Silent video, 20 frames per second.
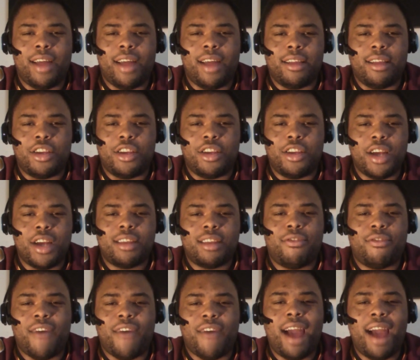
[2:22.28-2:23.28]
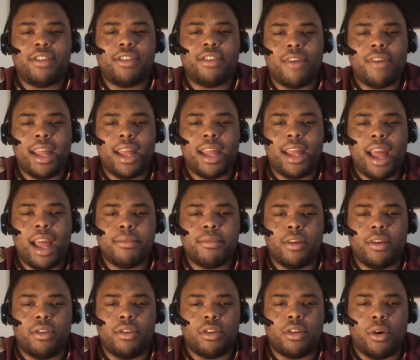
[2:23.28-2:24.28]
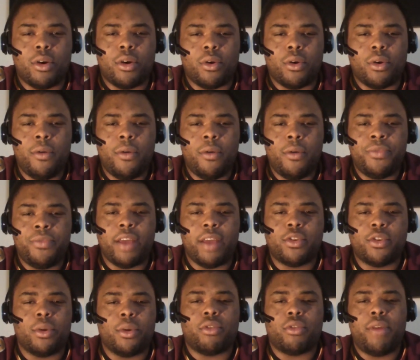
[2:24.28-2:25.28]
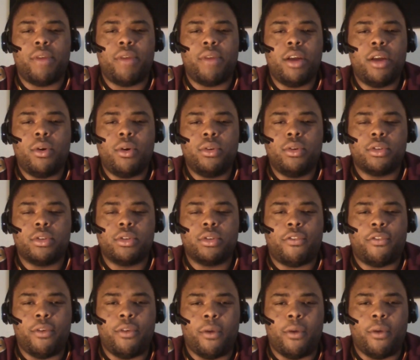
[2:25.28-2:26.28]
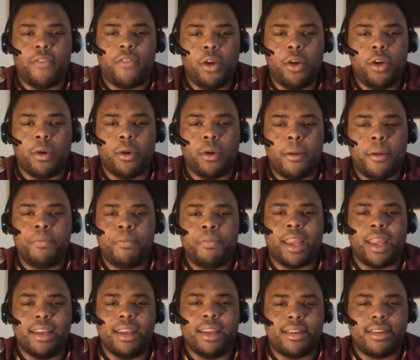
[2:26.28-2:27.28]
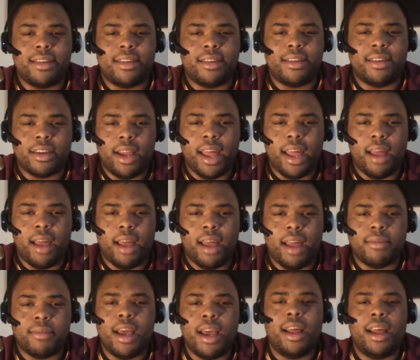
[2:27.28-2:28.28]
you got the Jets 5 straight games under the total. They've scored 3 goals or fewer in 6 straight games.